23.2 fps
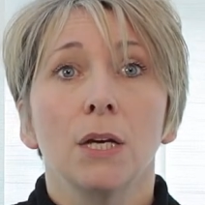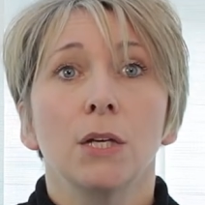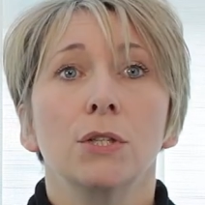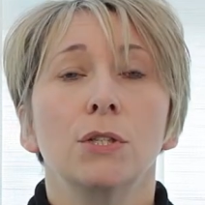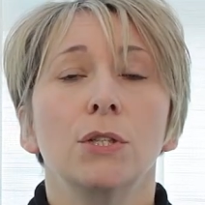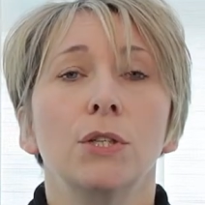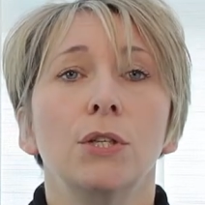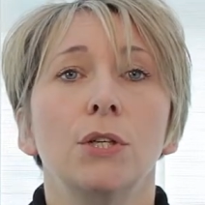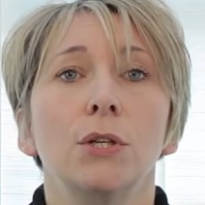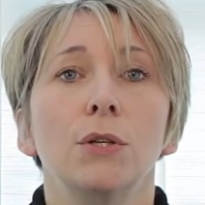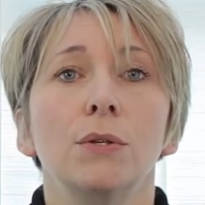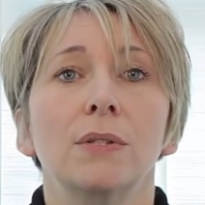
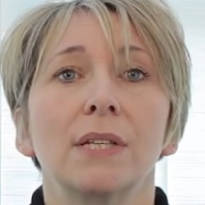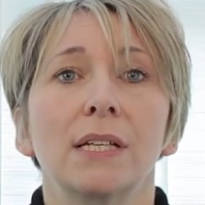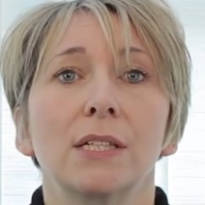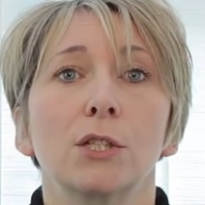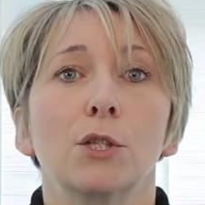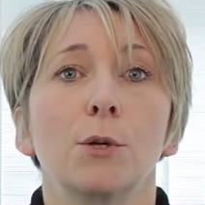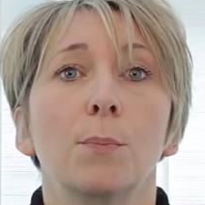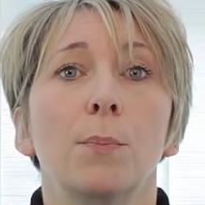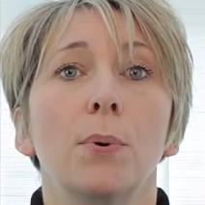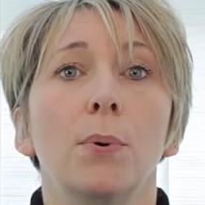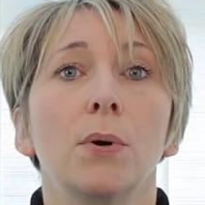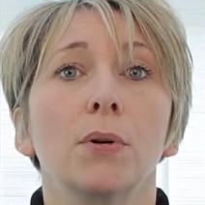to use as a
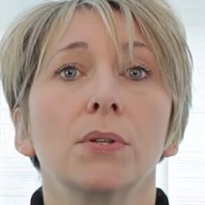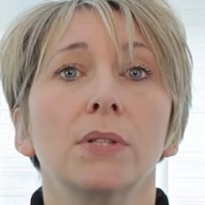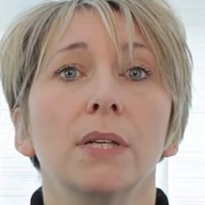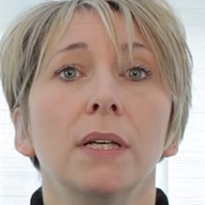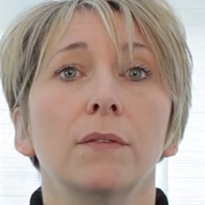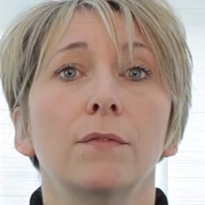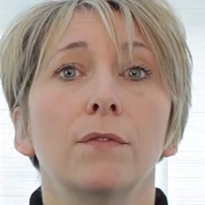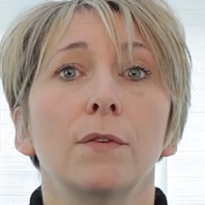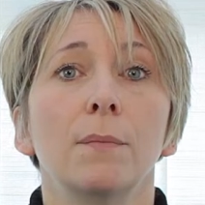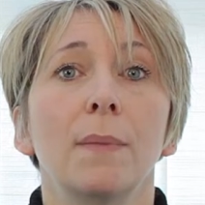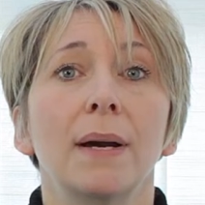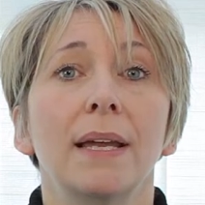
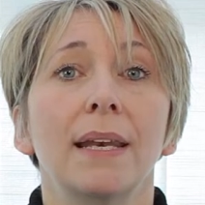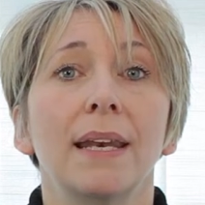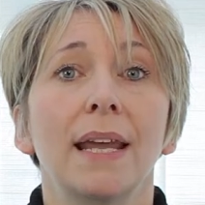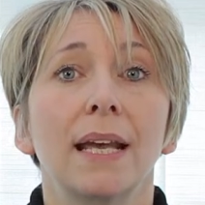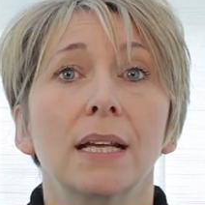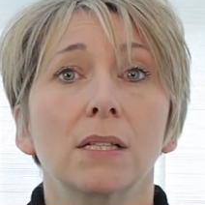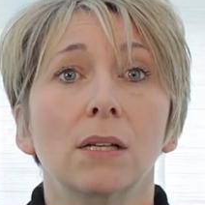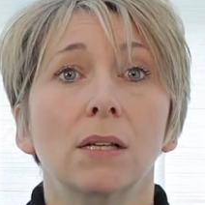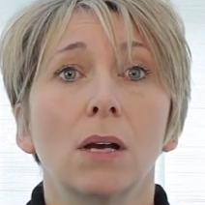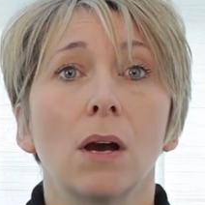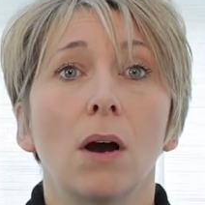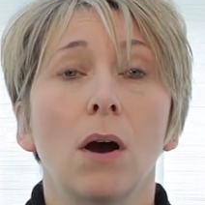deposit for my
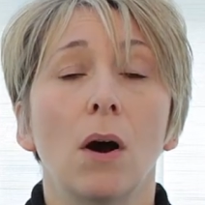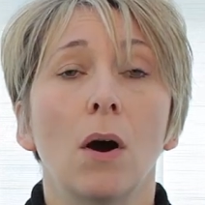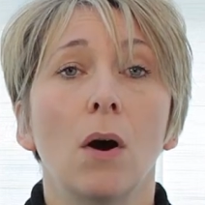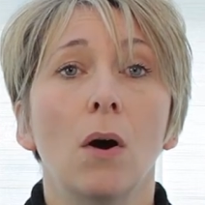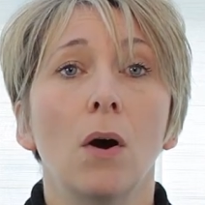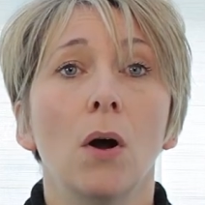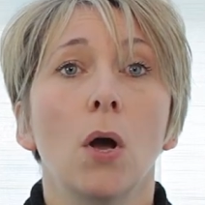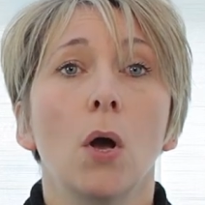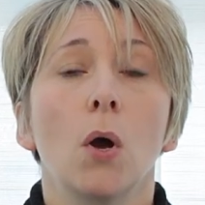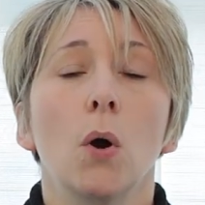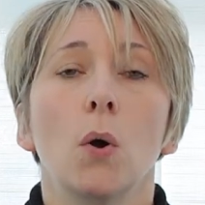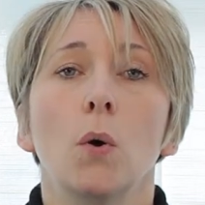next car
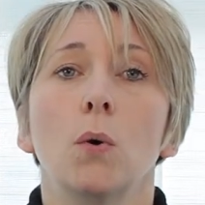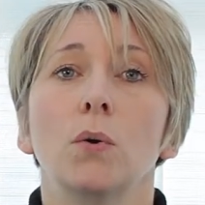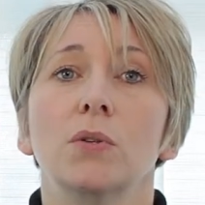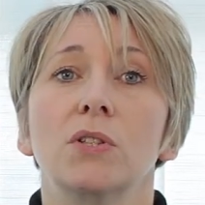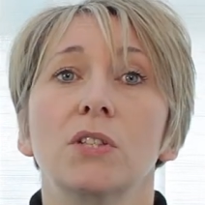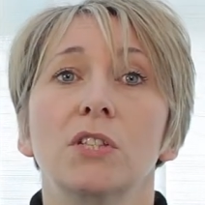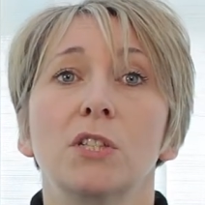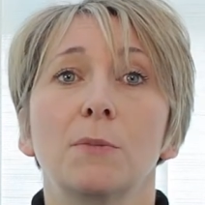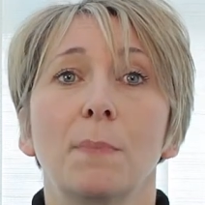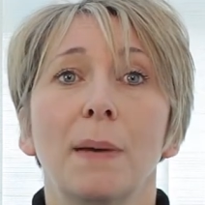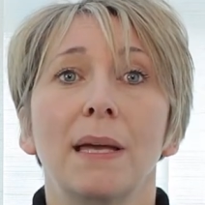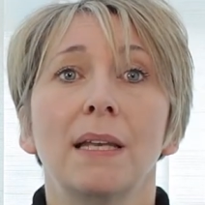or
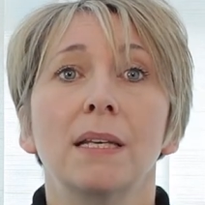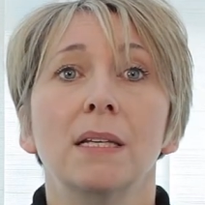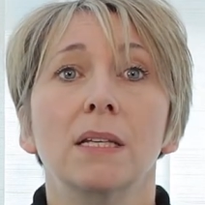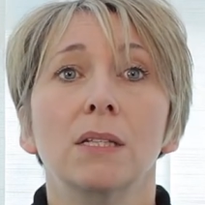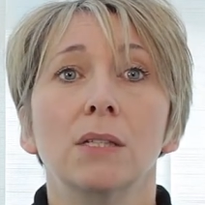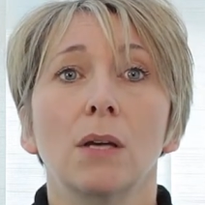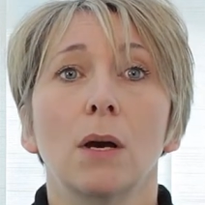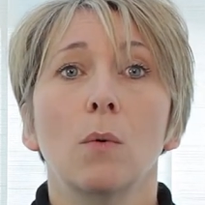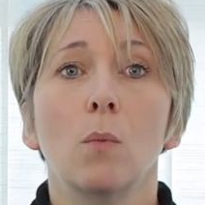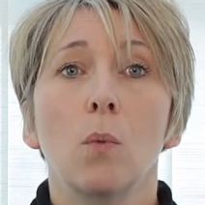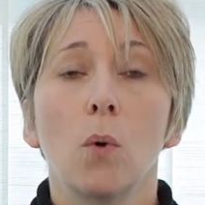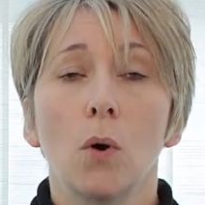to spend as
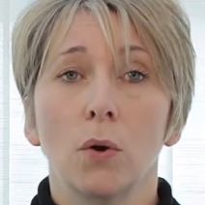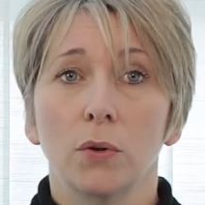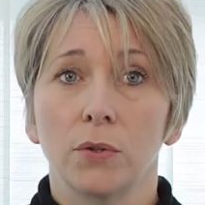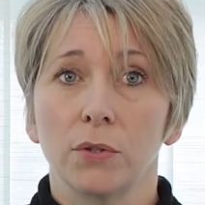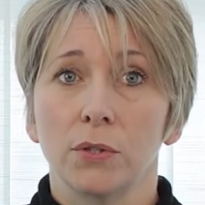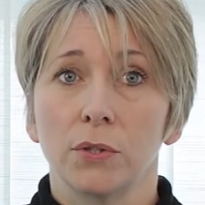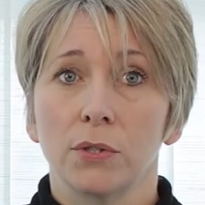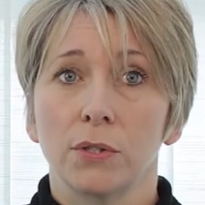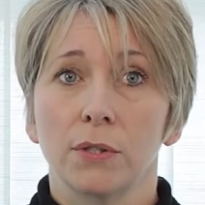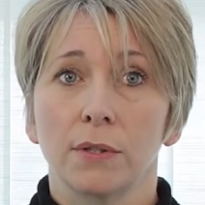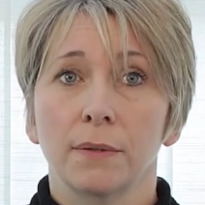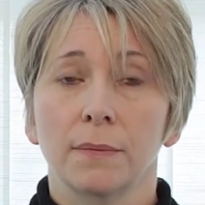I
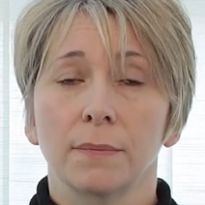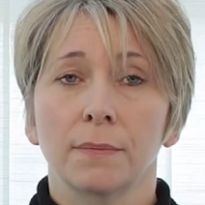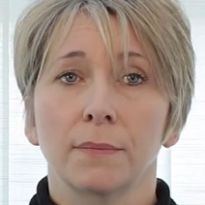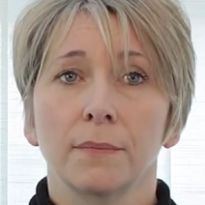want.